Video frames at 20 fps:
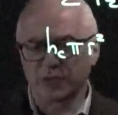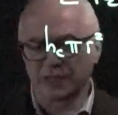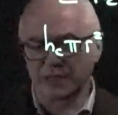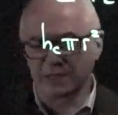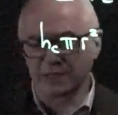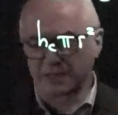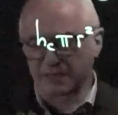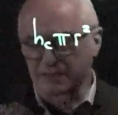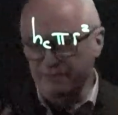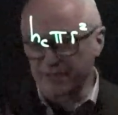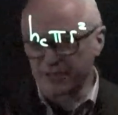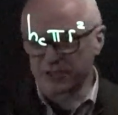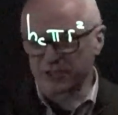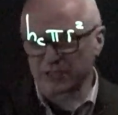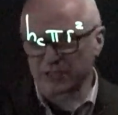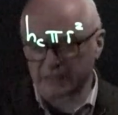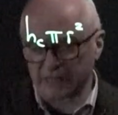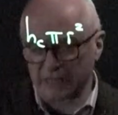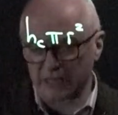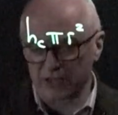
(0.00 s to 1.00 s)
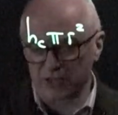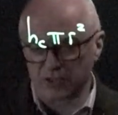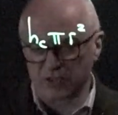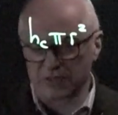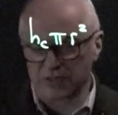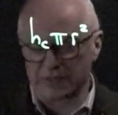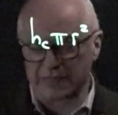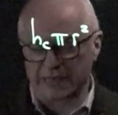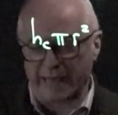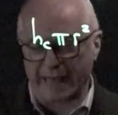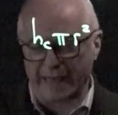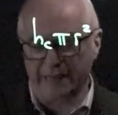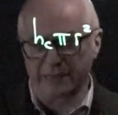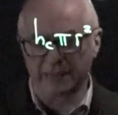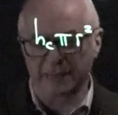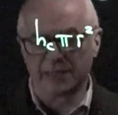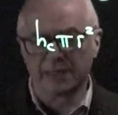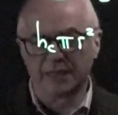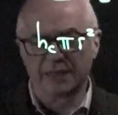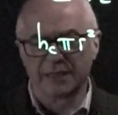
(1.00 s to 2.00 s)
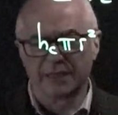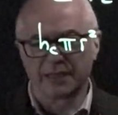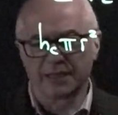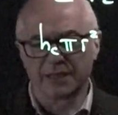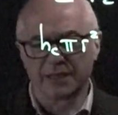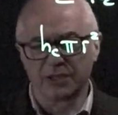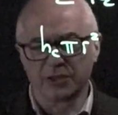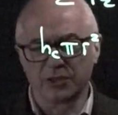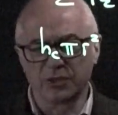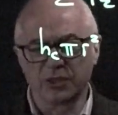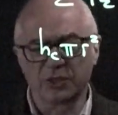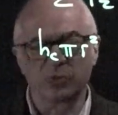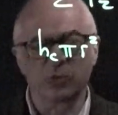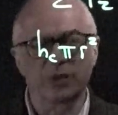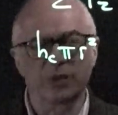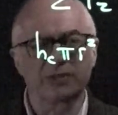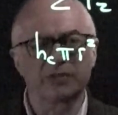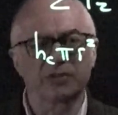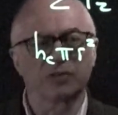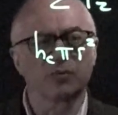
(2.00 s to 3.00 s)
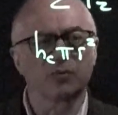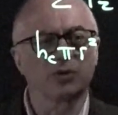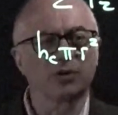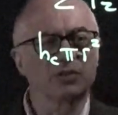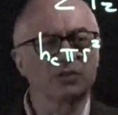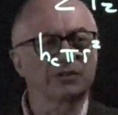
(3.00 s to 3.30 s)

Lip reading: interfacial tensions and unit weight of water.